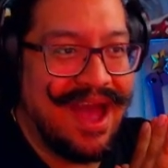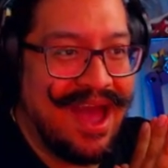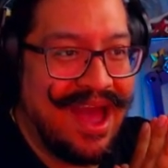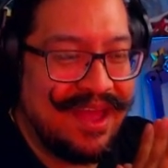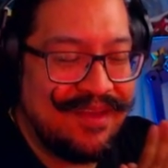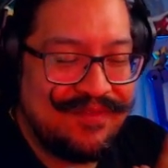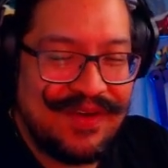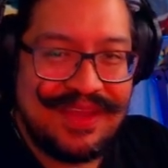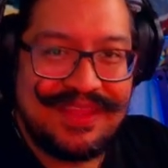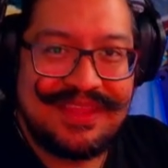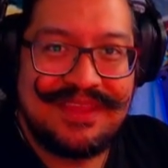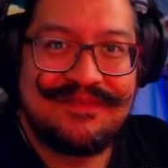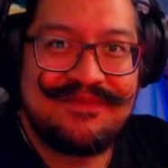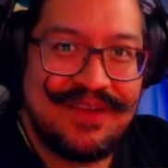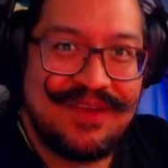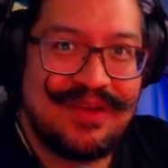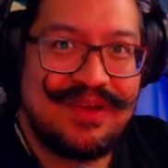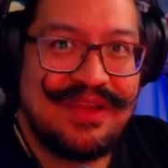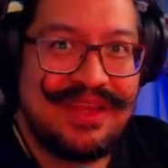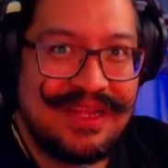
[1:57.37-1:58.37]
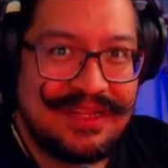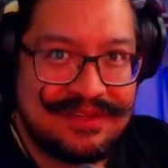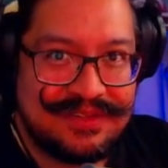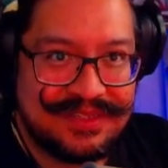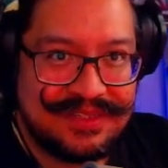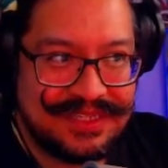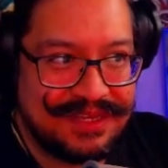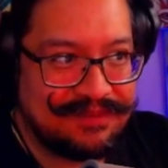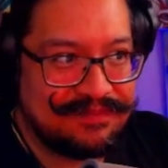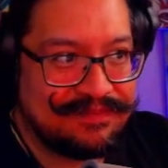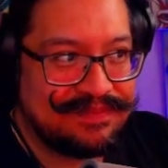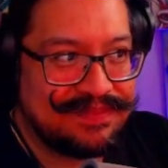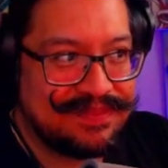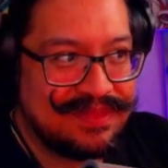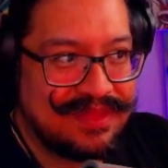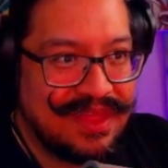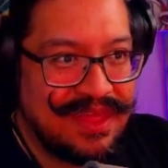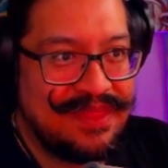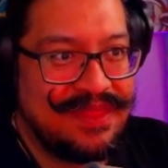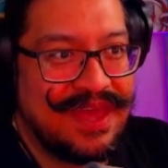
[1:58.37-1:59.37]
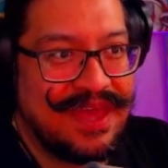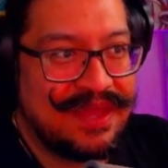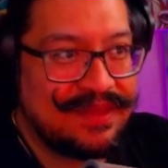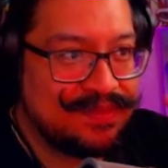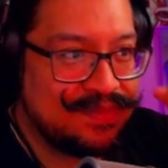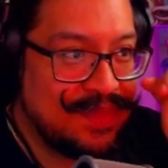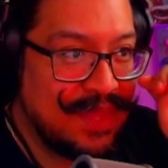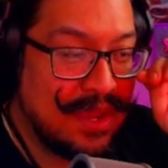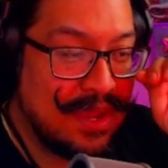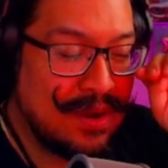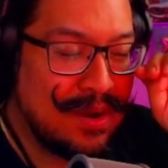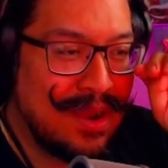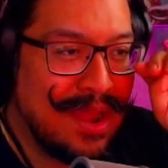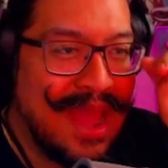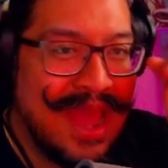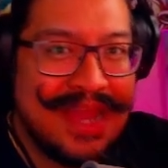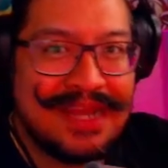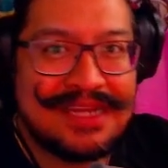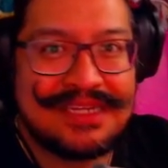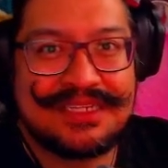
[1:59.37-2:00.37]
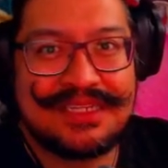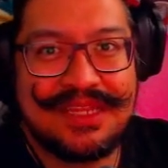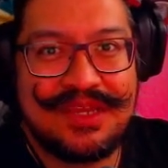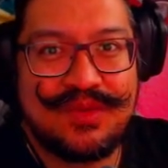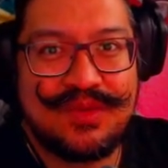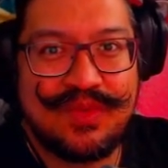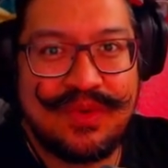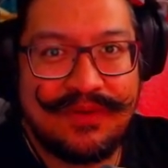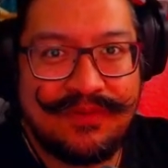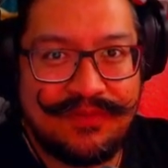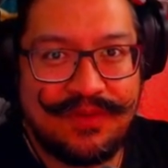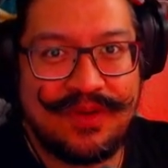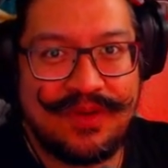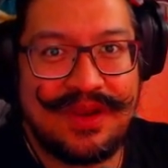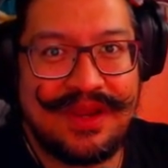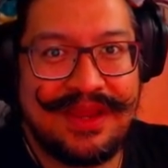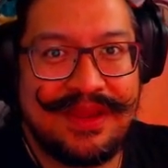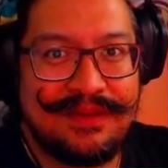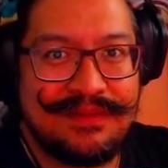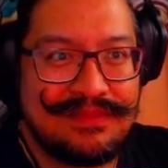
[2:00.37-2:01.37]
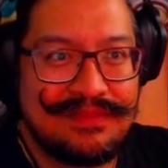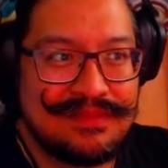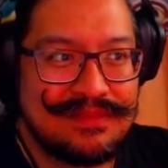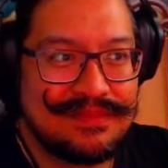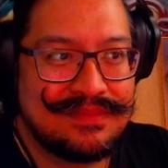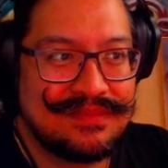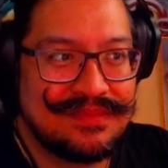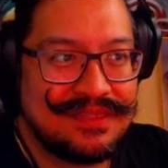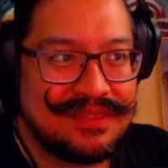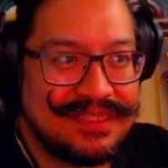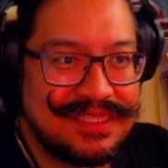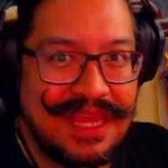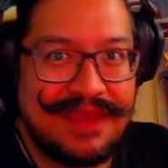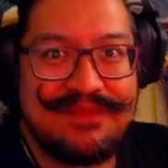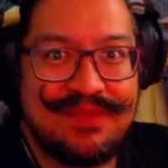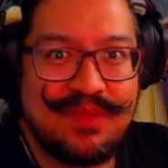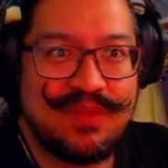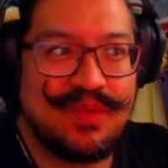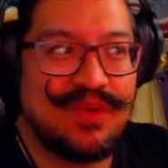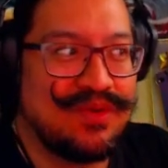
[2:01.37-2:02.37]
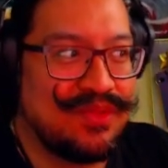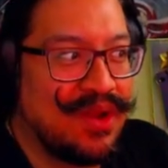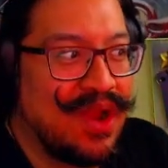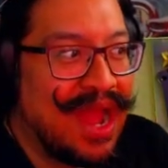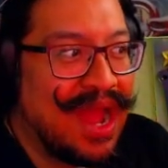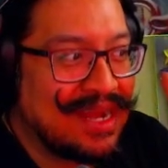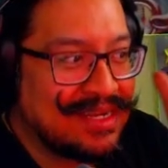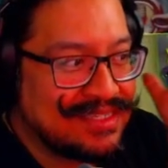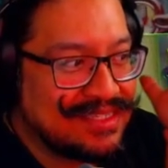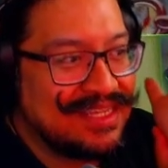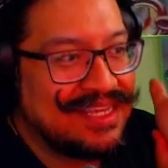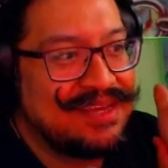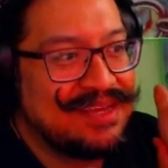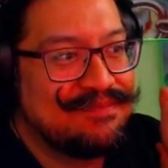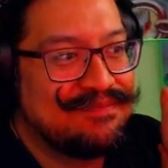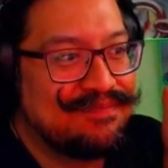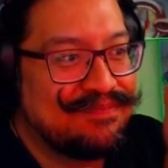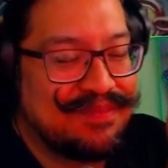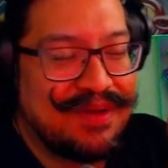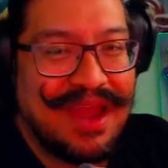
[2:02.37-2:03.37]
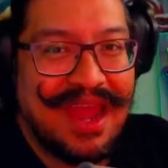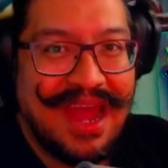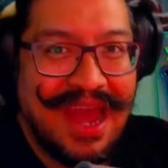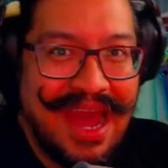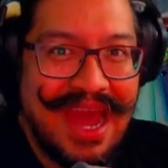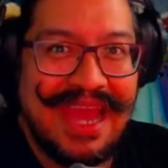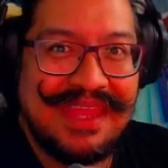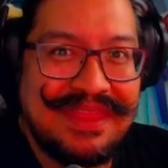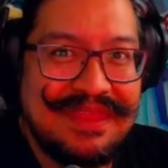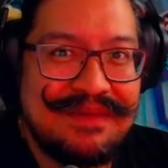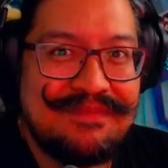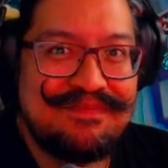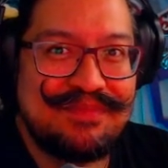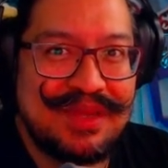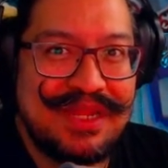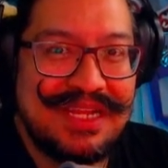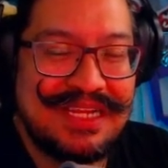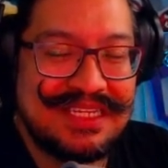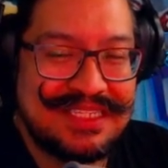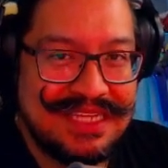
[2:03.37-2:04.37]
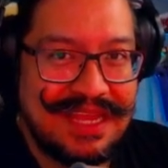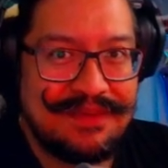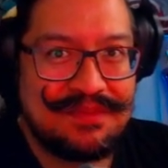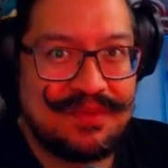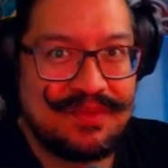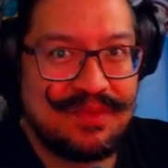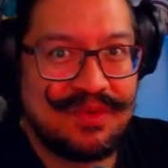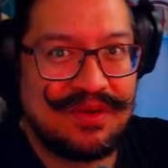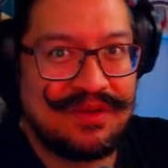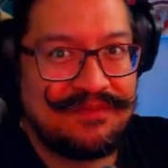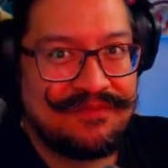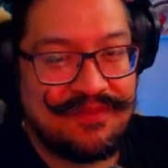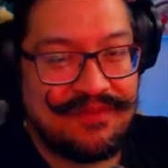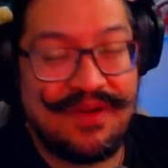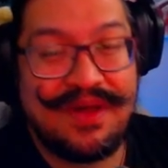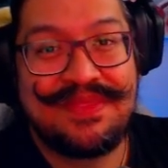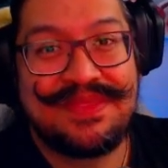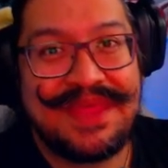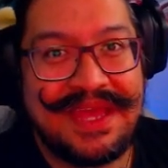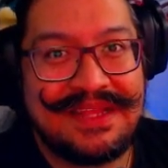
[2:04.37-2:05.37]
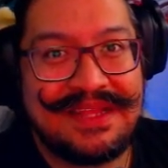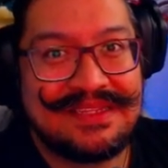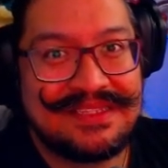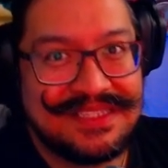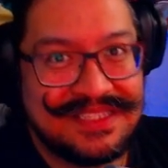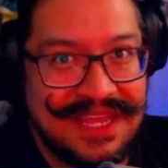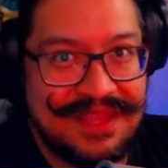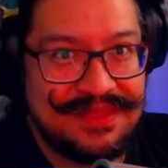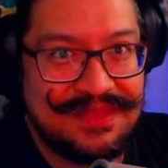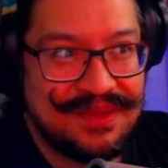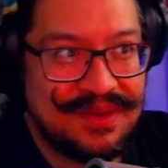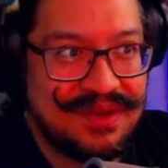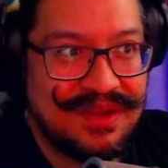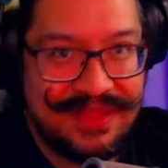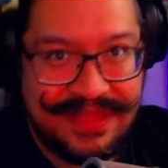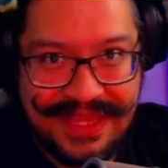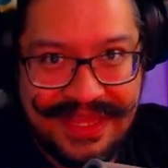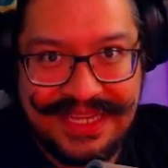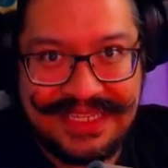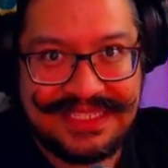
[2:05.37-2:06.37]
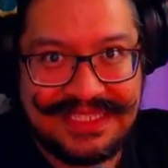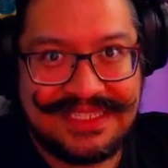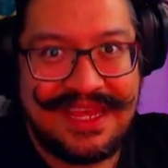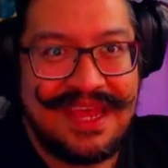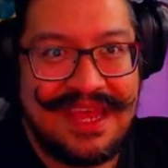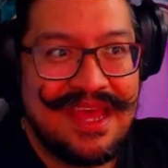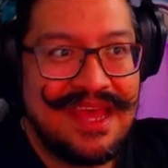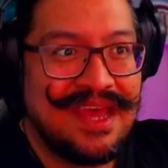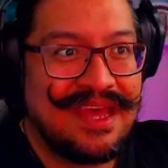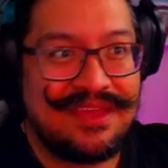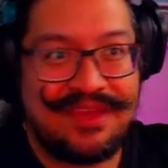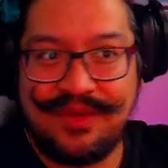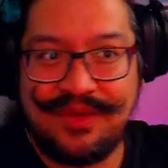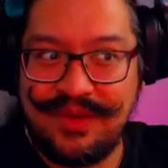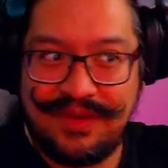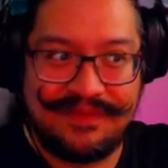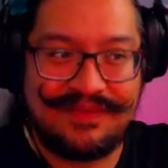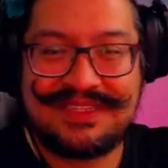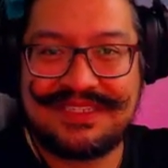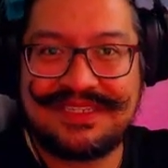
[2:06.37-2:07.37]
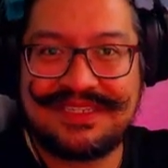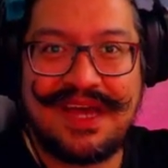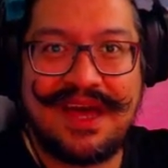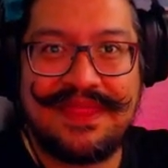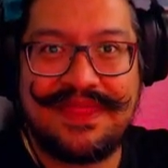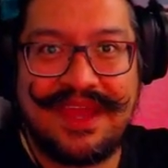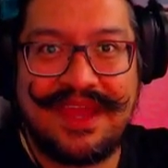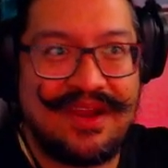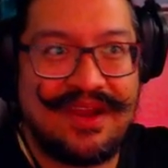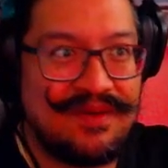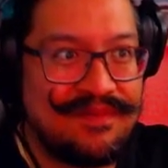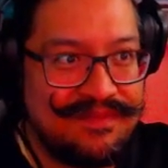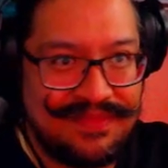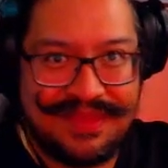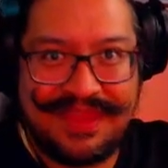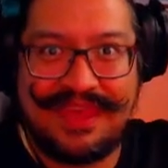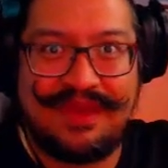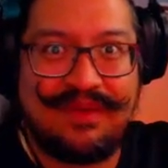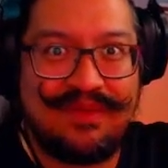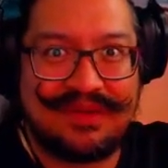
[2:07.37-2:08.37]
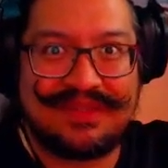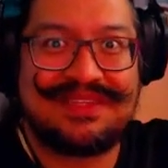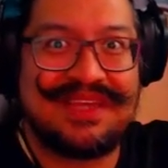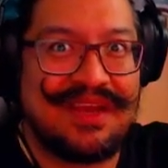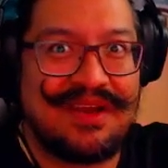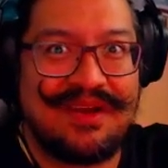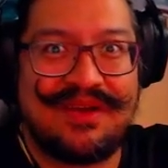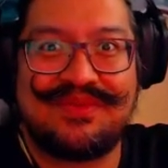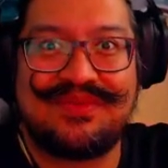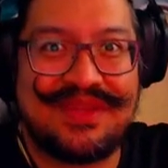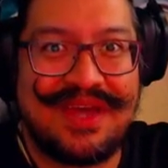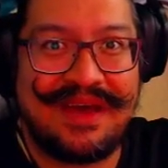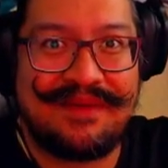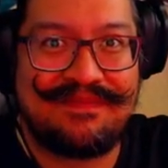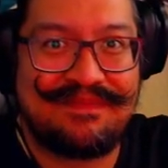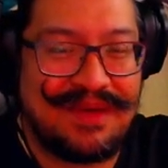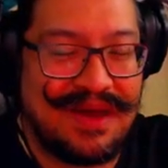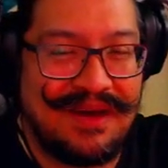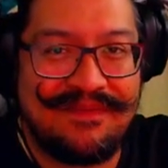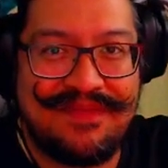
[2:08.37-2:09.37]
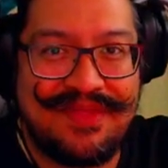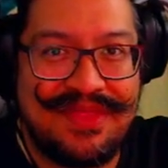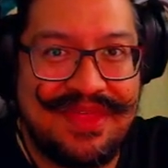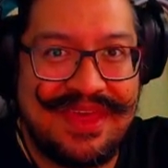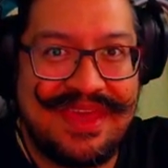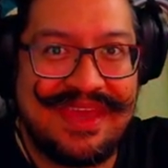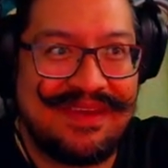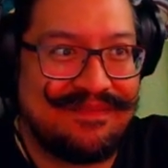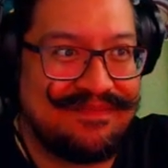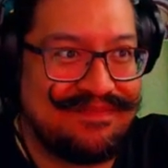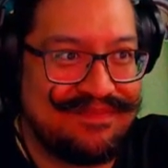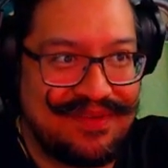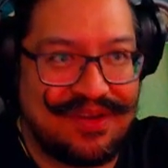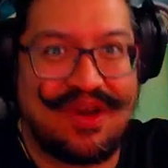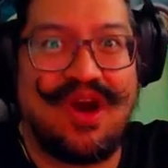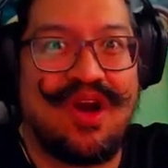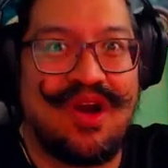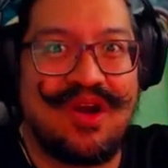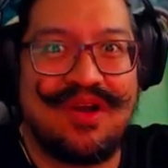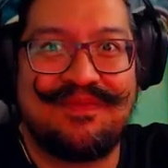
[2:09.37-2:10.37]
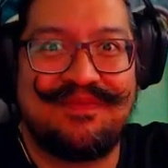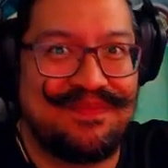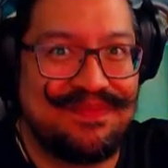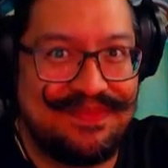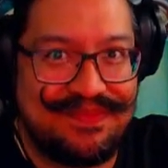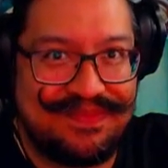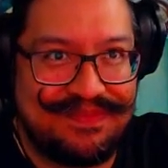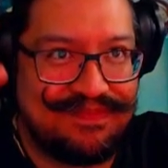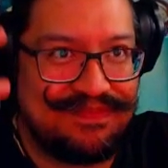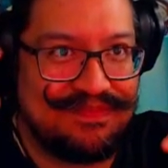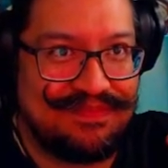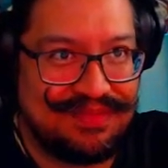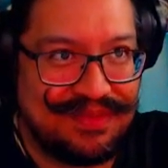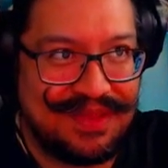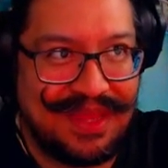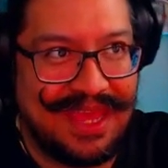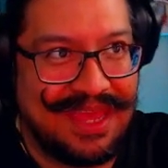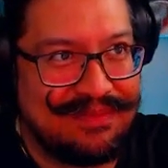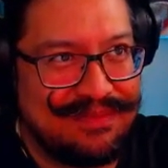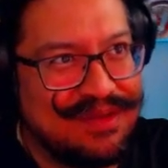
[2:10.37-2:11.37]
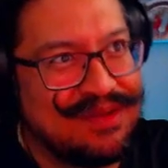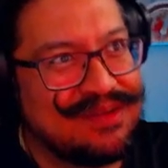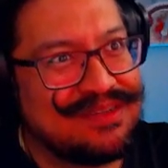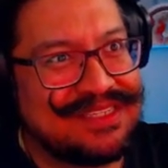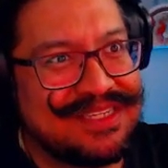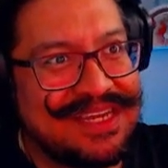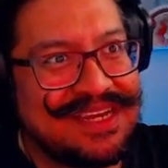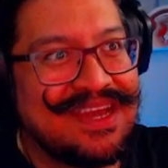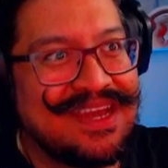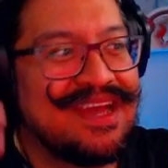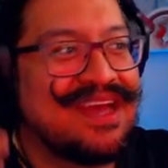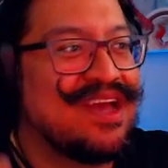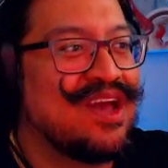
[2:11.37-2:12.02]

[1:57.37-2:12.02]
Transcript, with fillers: i find it very interesting that they are actually referring save the world they're actually kind of putting Save the World front and center in this. You even saw there, he was there on top of the car playing music